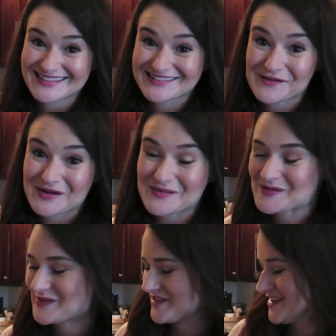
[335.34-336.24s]
is going to be
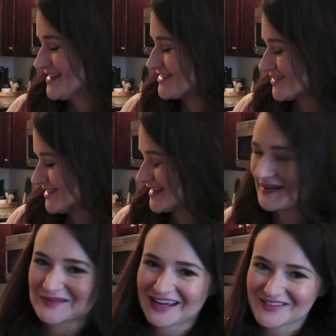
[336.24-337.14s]
really interesting.
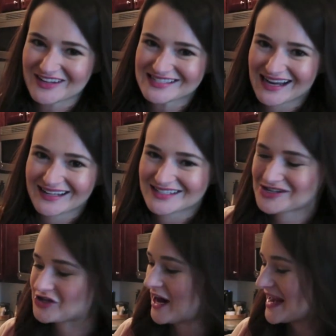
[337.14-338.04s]
I'm kind of excited to
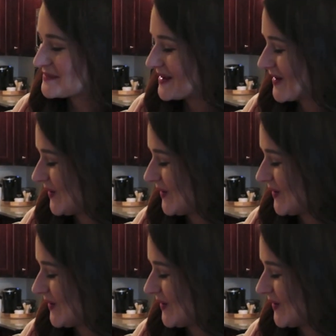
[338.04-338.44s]
try and make